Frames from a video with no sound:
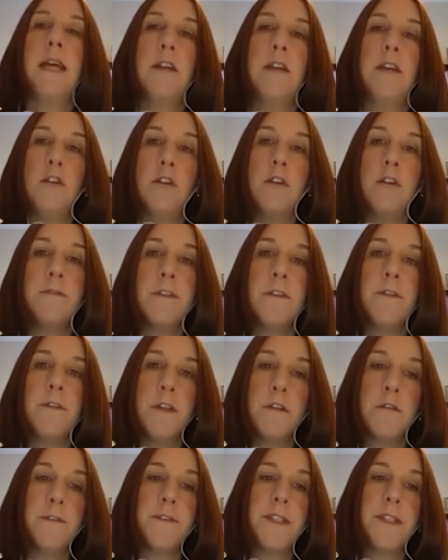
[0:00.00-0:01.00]
an
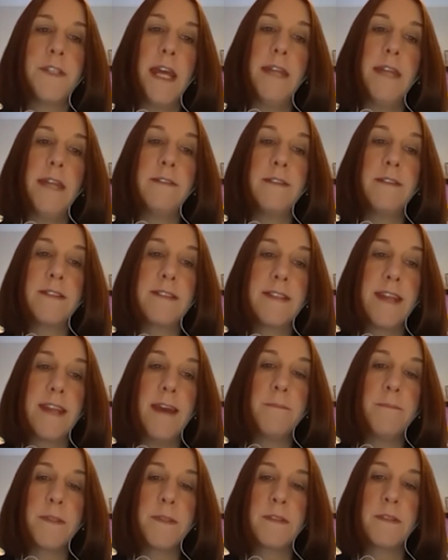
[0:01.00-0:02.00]
overview of 10
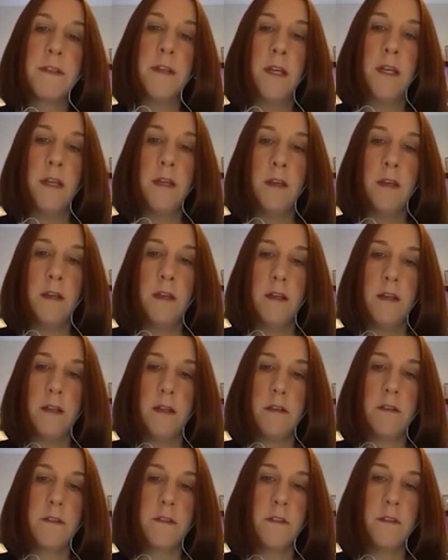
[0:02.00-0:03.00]
steps uh,
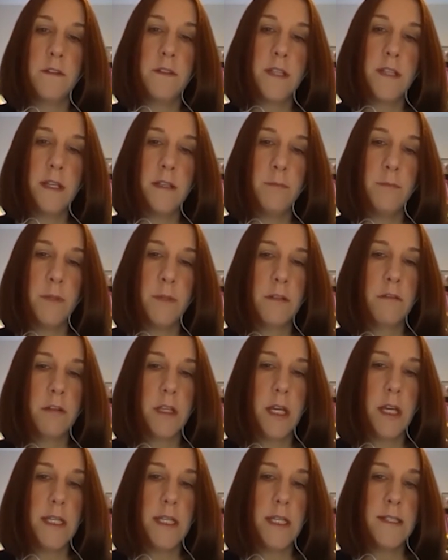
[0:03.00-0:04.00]
associated with
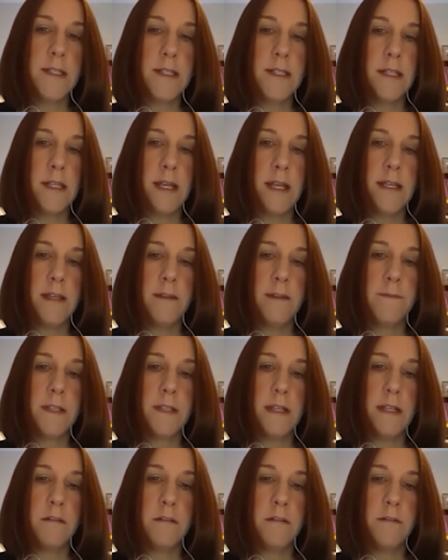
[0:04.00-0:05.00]
creating an AF
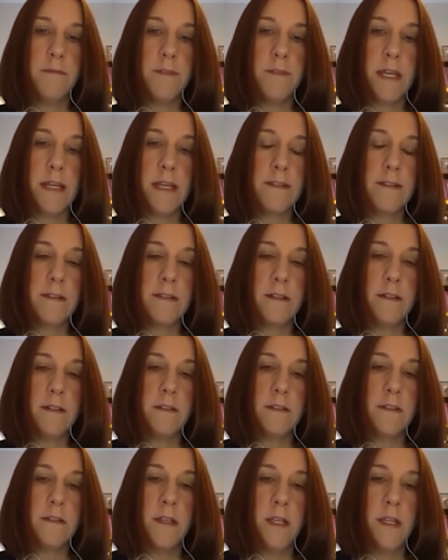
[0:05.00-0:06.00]
Centre of
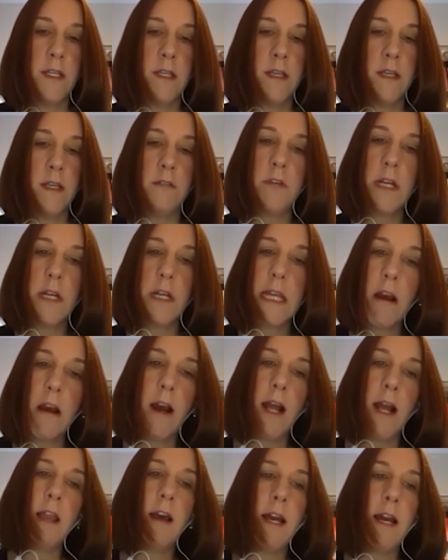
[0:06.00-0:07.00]
Excellence and really
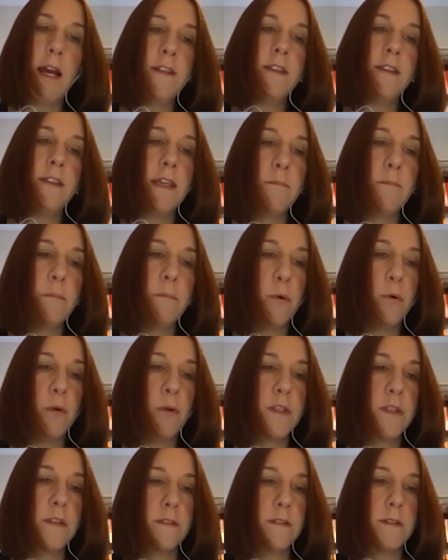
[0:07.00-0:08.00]
highlighted the
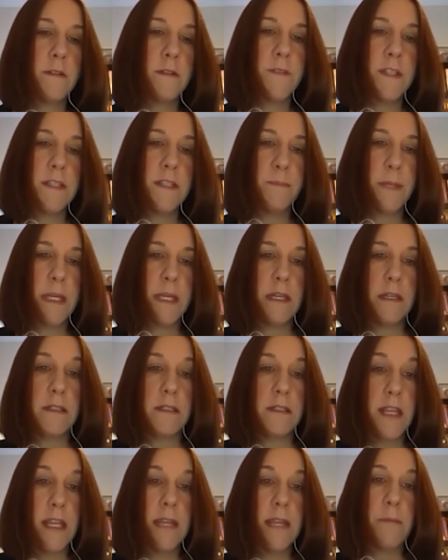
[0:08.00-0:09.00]
importance of this being a
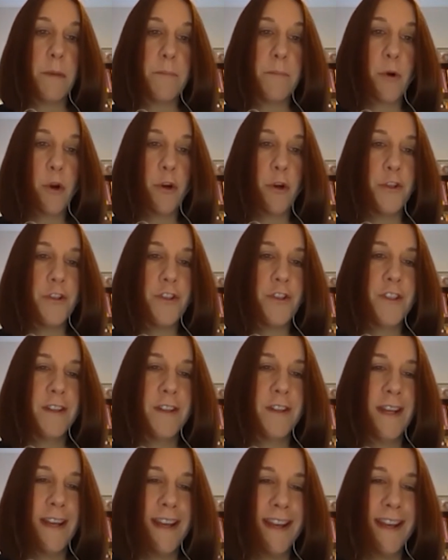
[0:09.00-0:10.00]
team approach.